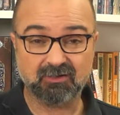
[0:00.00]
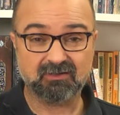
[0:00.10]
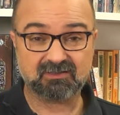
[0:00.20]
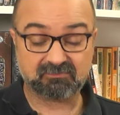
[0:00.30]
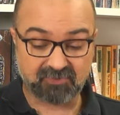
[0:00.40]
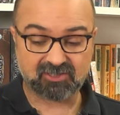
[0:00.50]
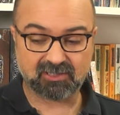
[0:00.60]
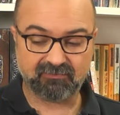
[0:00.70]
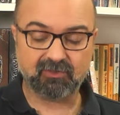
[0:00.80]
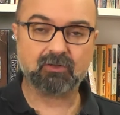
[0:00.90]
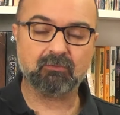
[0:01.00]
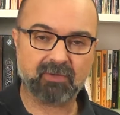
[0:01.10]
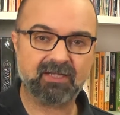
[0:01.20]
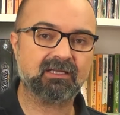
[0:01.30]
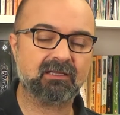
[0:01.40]
especially if you
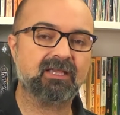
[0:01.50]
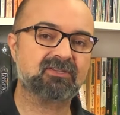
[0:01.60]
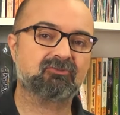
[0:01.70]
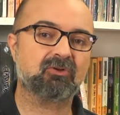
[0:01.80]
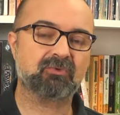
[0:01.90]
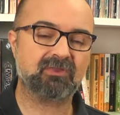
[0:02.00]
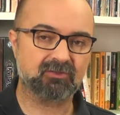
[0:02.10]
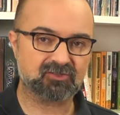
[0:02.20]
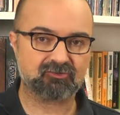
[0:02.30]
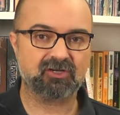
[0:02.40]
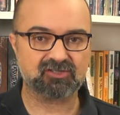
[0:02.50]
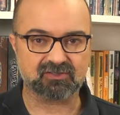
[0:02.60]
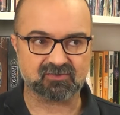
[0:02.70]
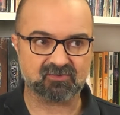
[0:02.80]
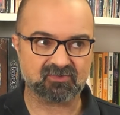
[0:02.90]
combine it later on with
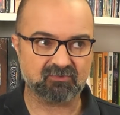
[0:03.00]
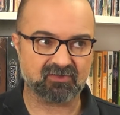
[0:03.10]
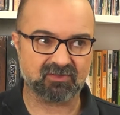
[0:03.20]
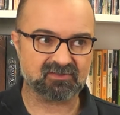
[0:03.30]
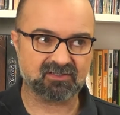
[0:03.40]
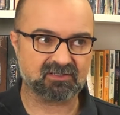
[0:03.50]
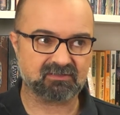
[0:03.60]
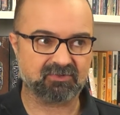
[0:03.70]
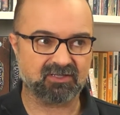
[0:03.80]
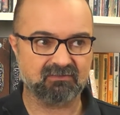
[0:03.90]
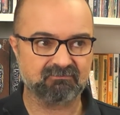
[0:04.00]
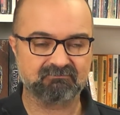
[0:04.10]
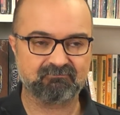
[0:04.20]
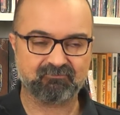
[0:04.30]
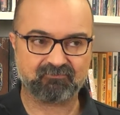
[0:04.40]
illustrations and some things that's a bit
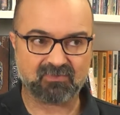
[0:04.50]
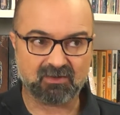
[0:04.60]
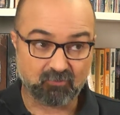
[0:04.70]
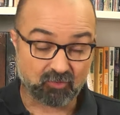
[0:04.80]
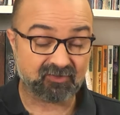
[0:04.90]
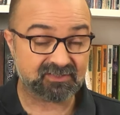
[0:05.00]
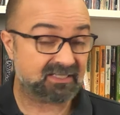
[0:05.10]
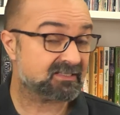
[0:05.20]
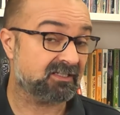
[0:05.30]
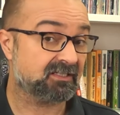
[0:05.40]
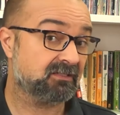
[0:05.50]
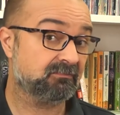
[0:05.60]
more fantastic